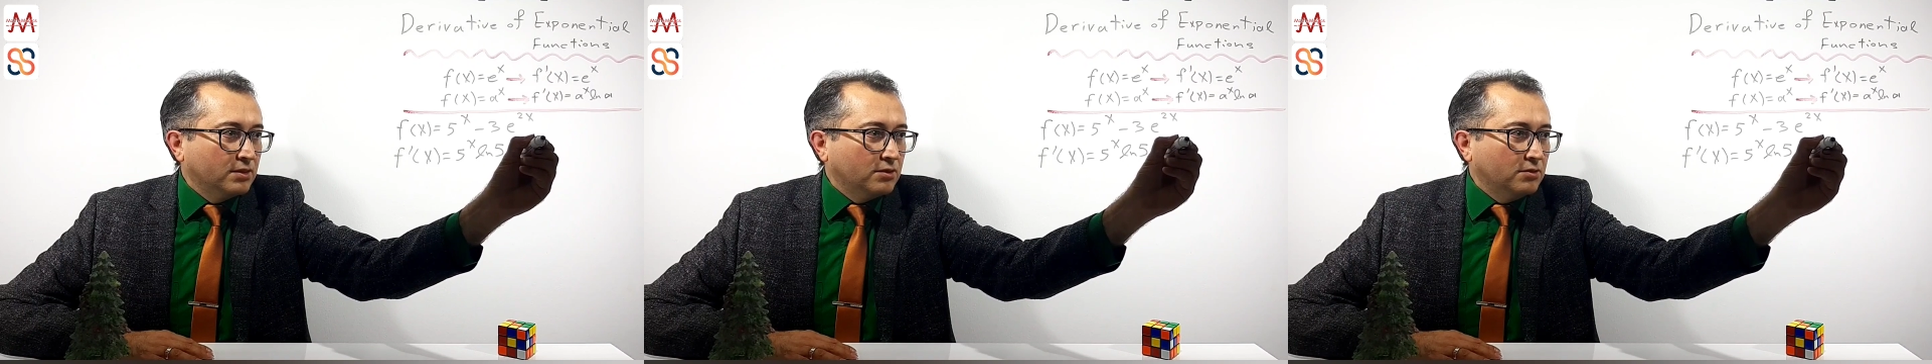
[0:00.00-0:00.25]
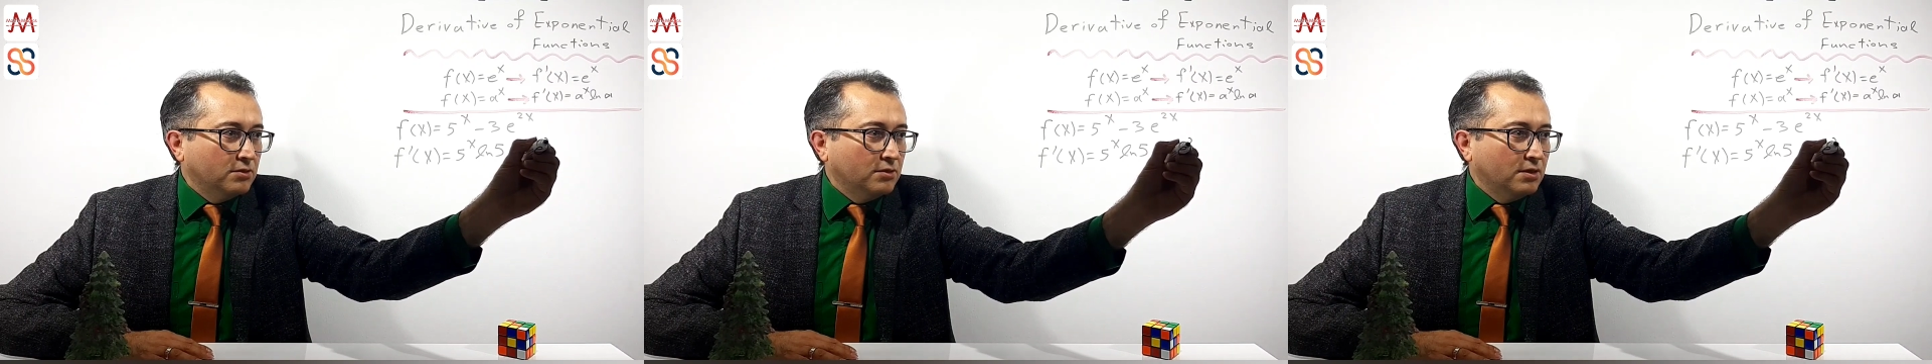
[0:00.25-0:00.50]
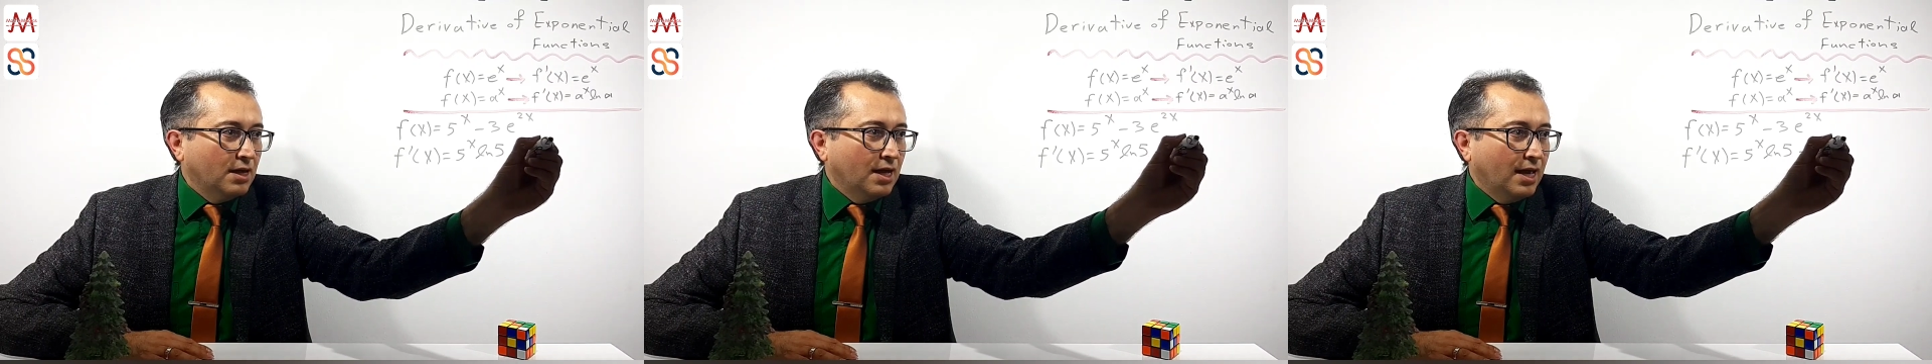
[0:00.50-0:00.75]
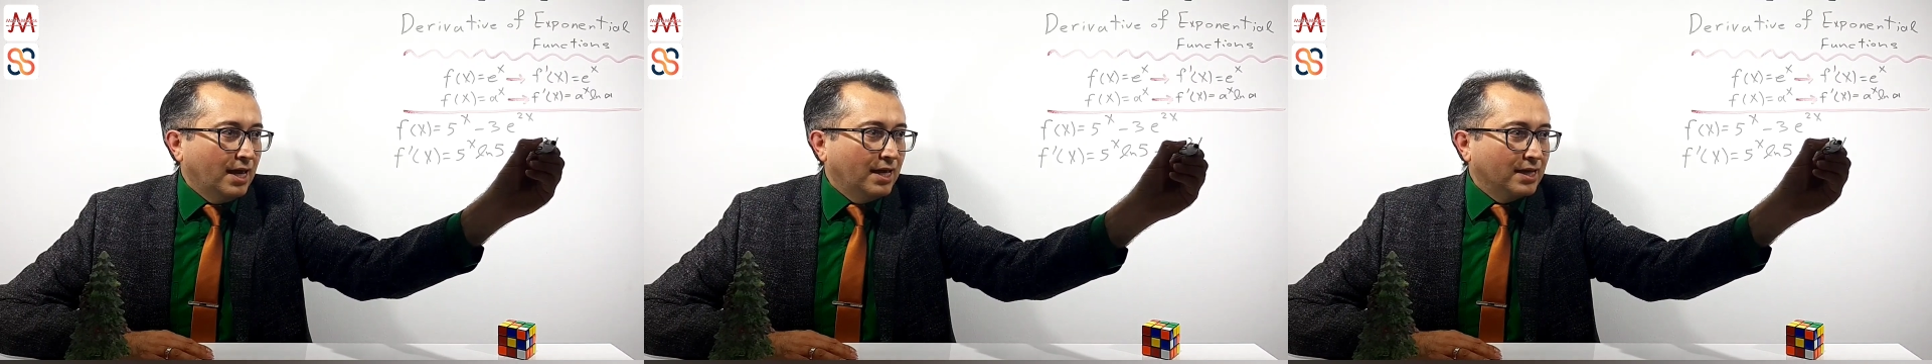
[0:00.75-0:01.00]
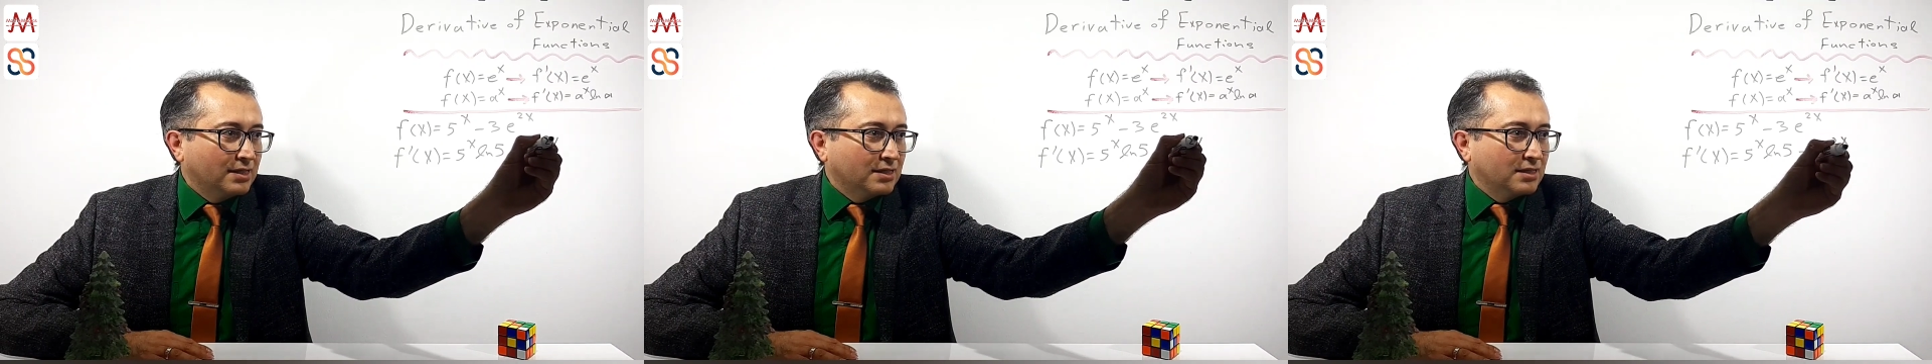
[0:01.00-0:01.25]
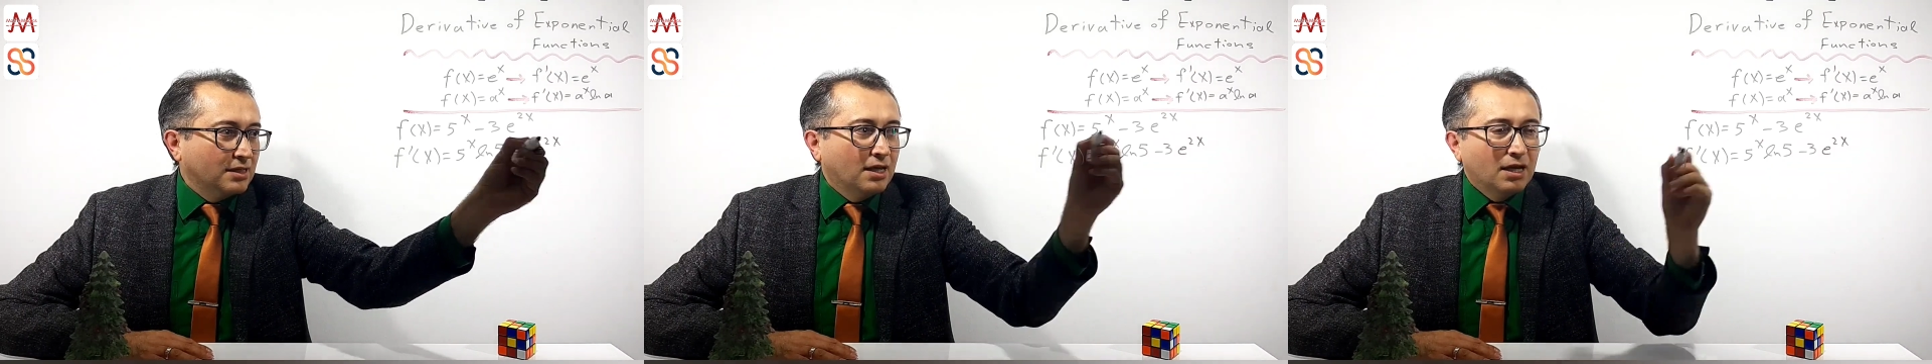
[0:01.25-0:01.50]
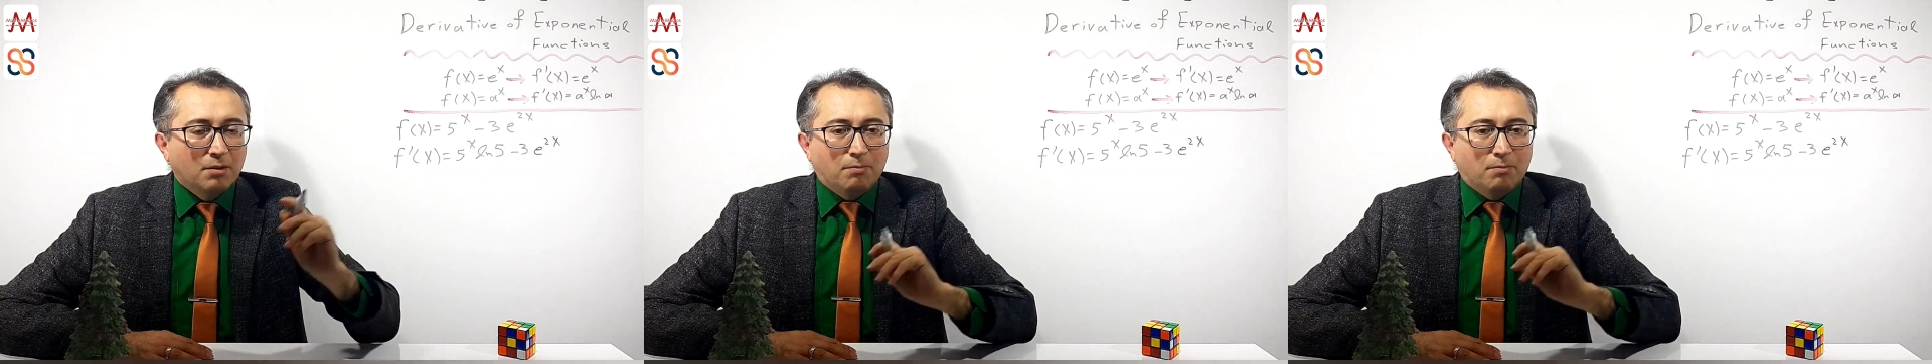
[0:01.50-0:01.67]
2x.